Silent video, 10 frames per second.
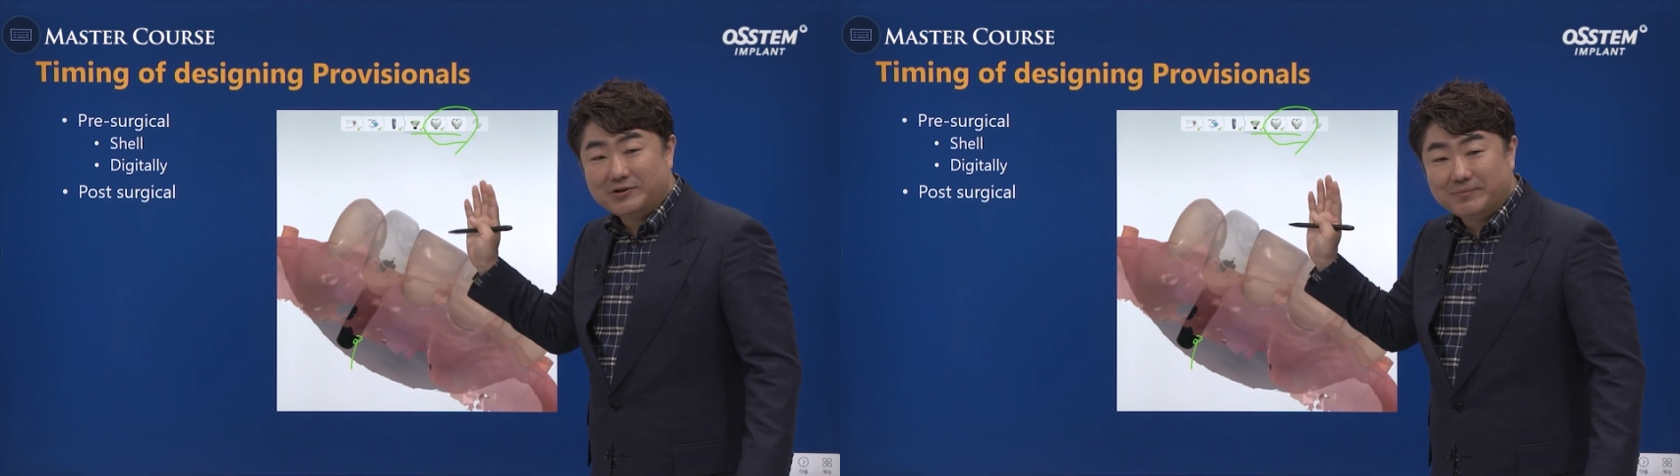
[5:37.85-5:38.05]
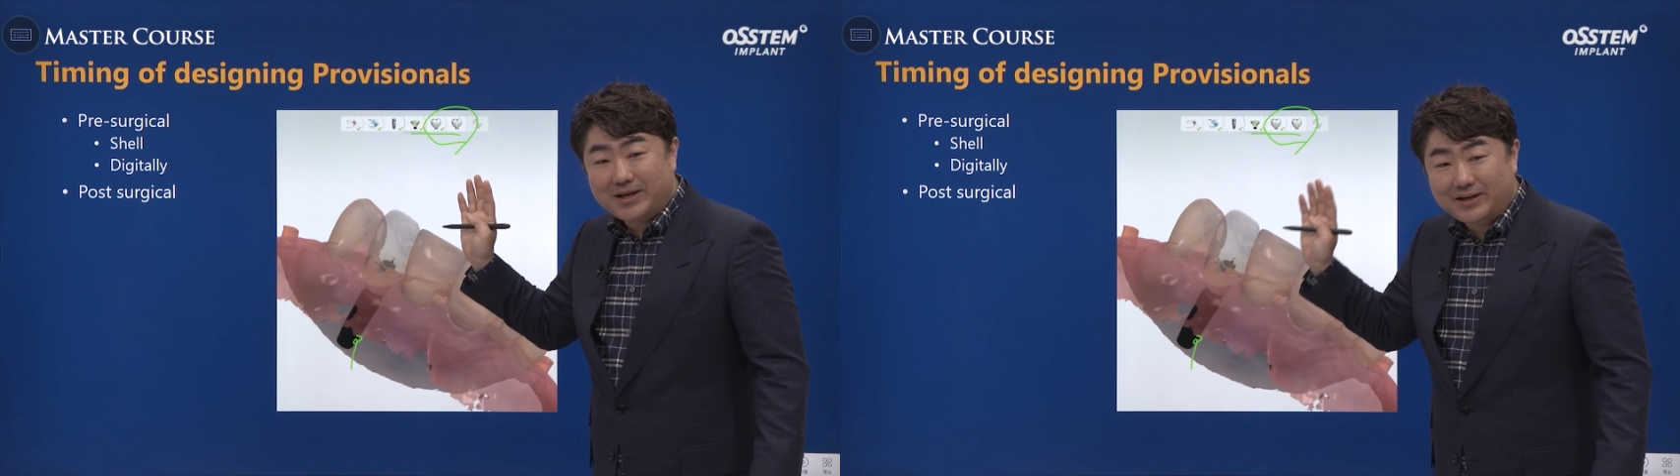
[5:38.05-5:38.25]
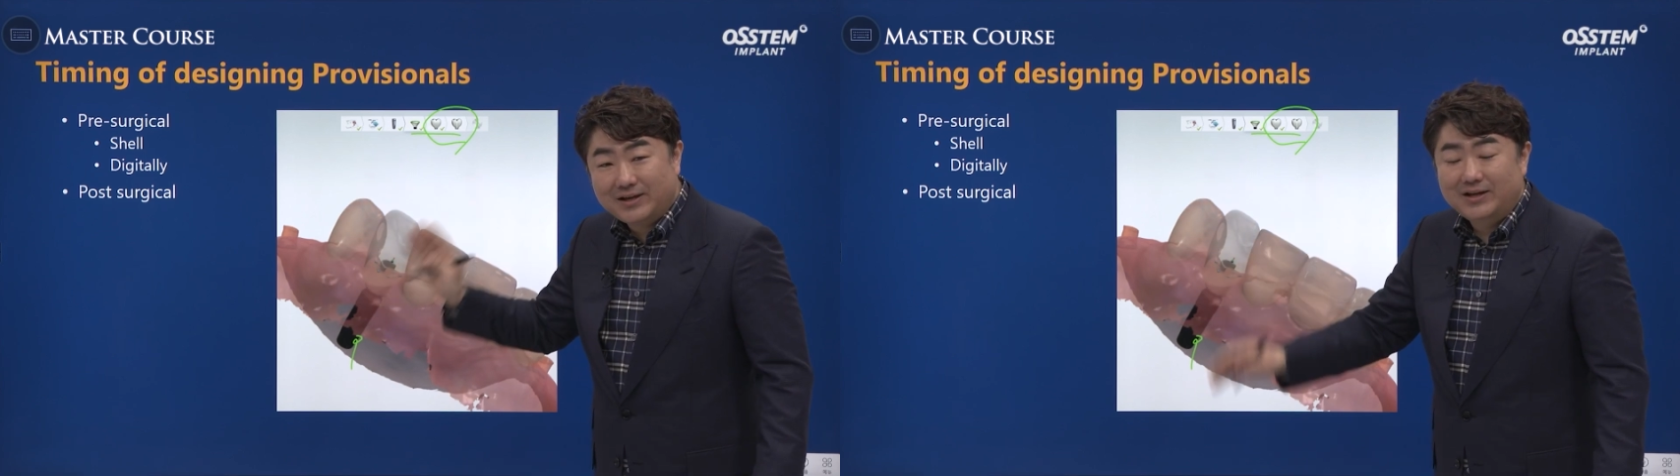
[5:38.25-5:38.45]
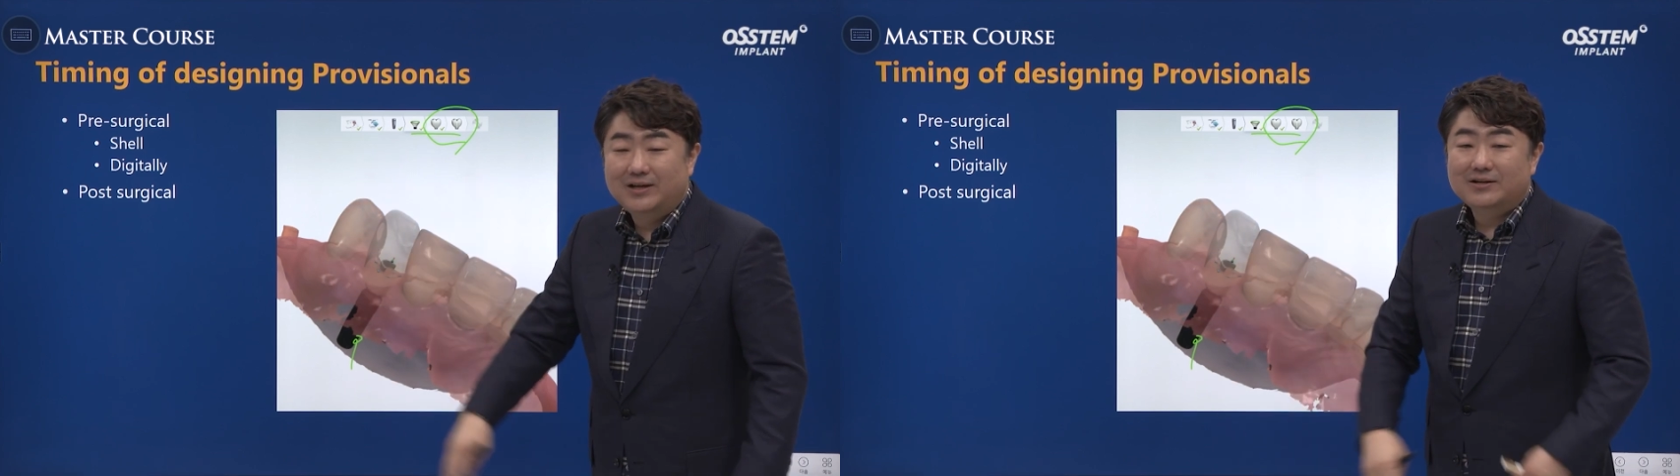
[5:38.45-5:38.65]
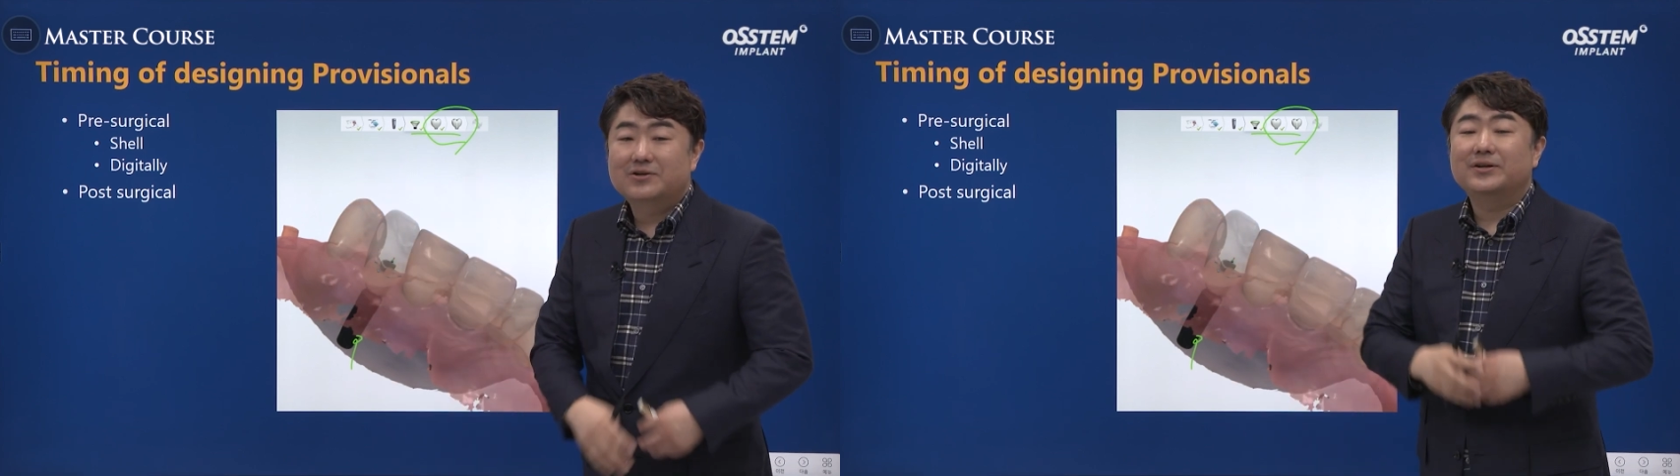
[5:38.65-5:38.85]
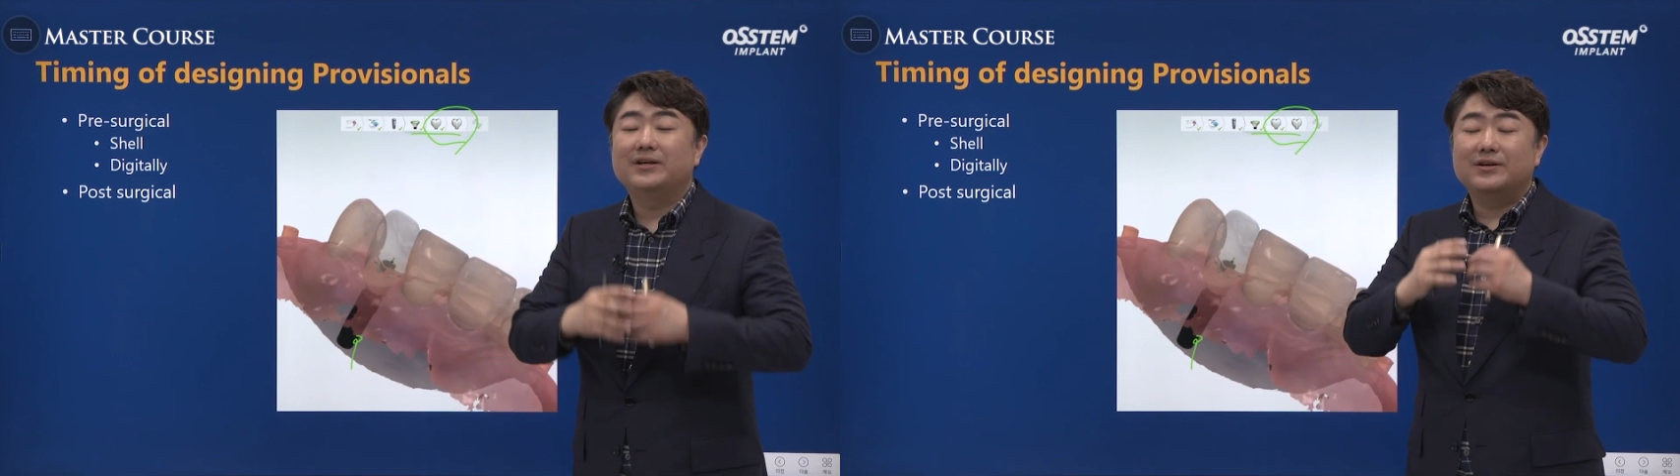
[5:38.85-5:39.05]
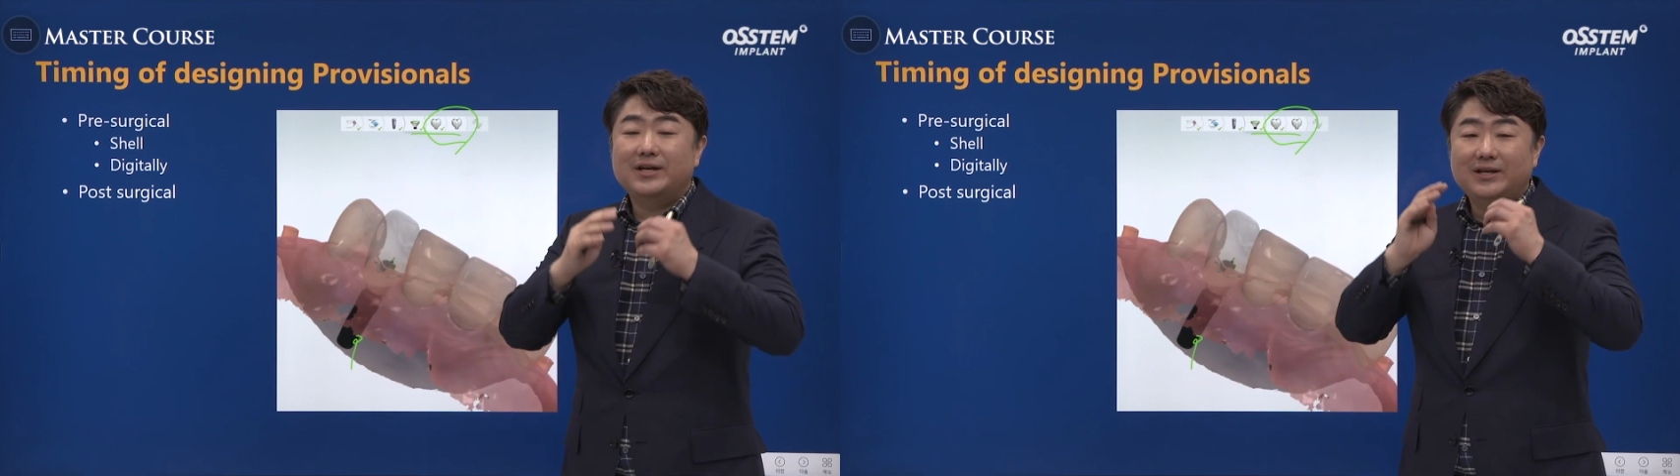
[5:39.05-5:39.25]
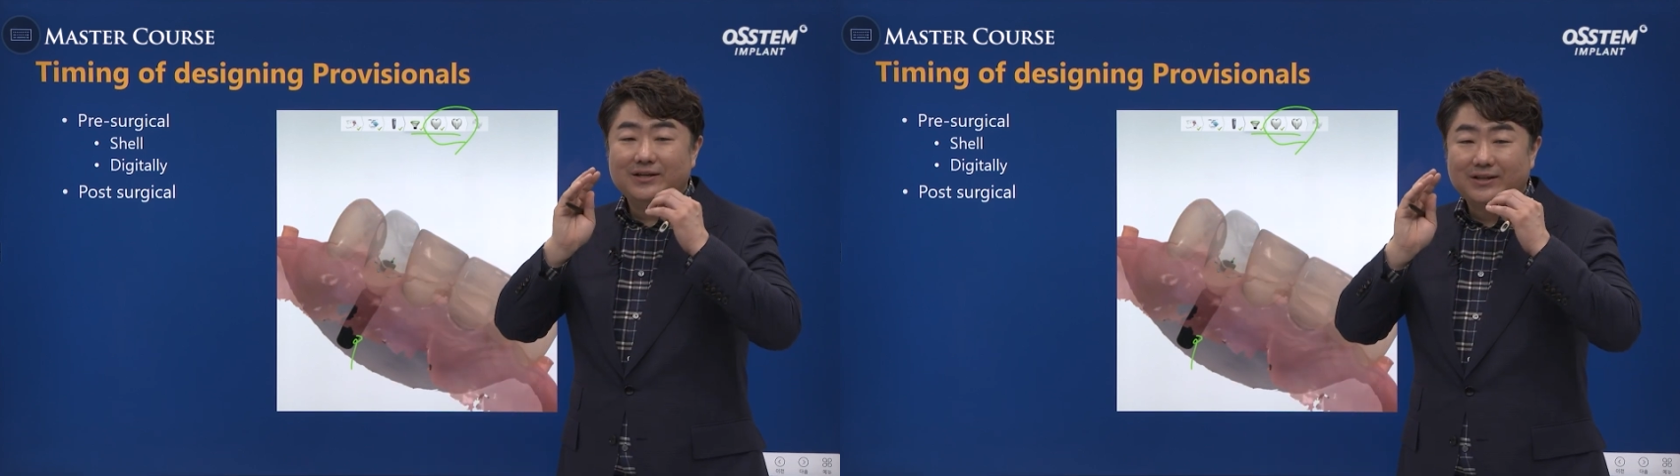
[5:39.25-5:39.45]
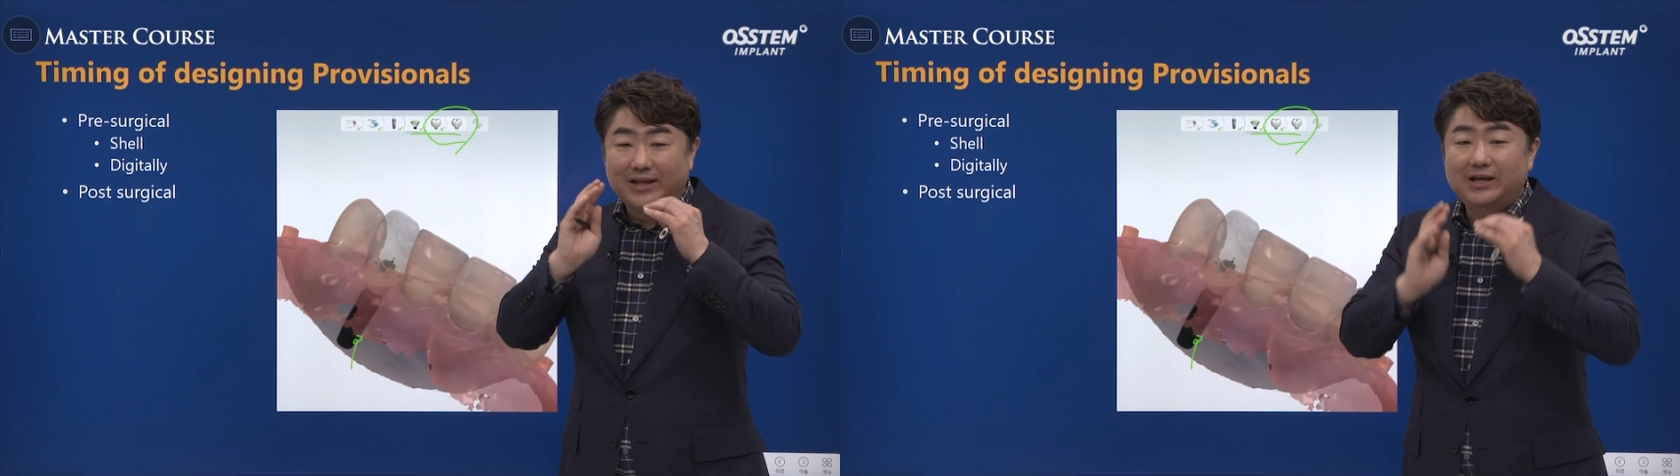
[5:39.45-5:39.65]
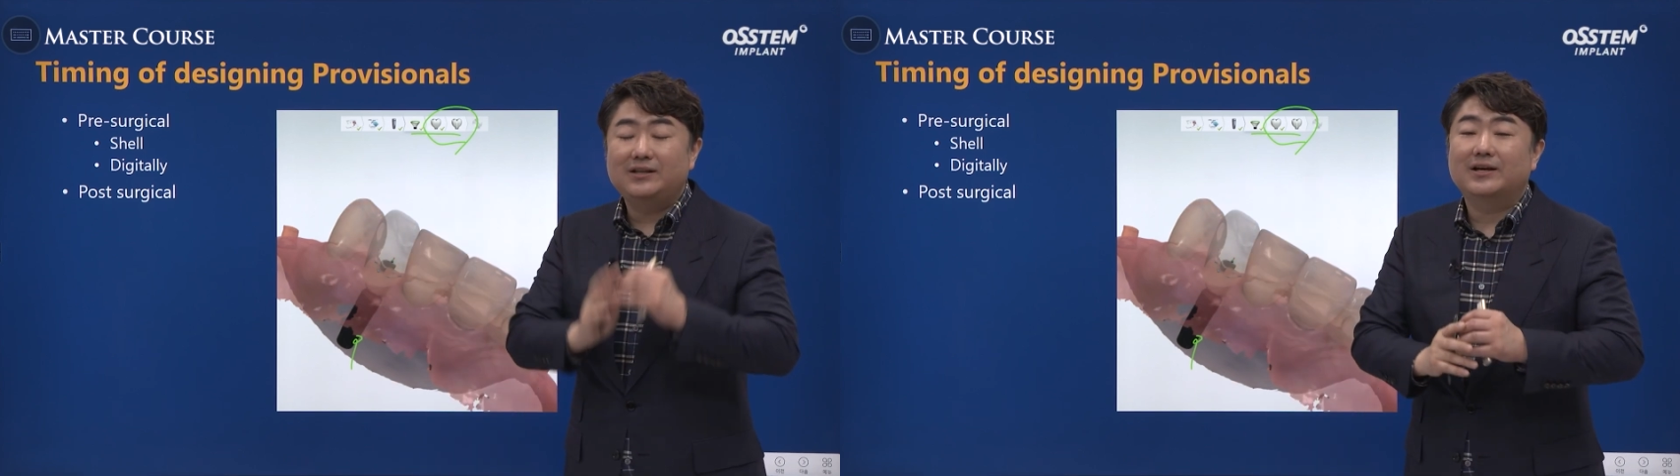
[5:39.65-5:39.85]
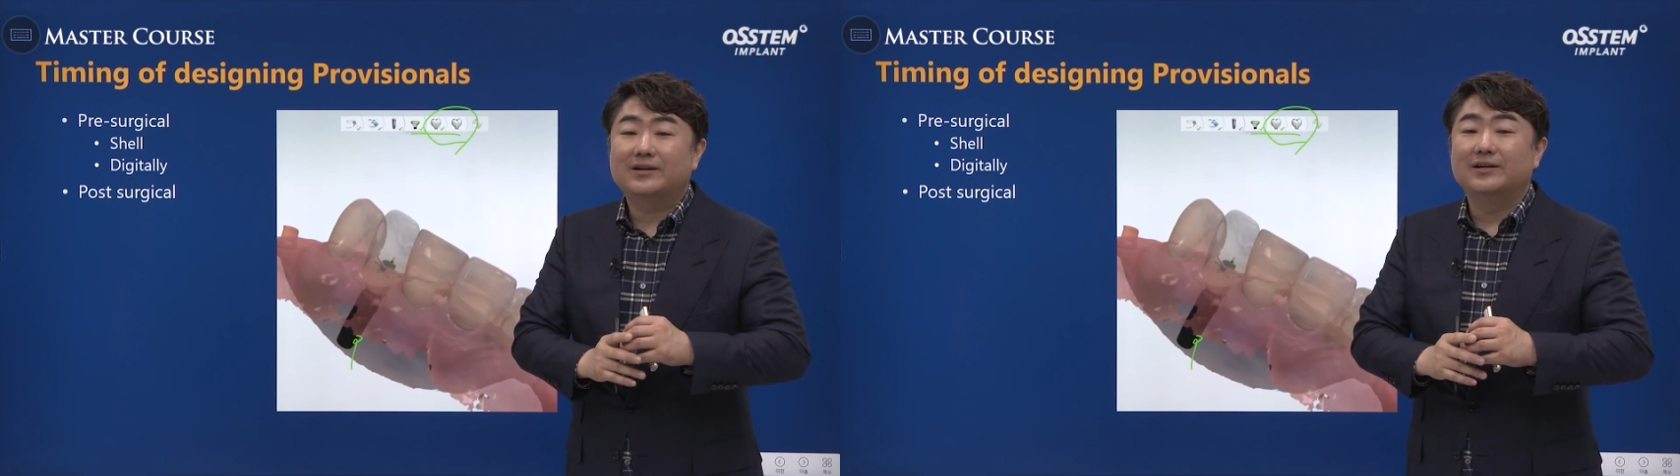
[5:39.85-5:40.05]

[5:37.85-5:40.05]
from the implant studio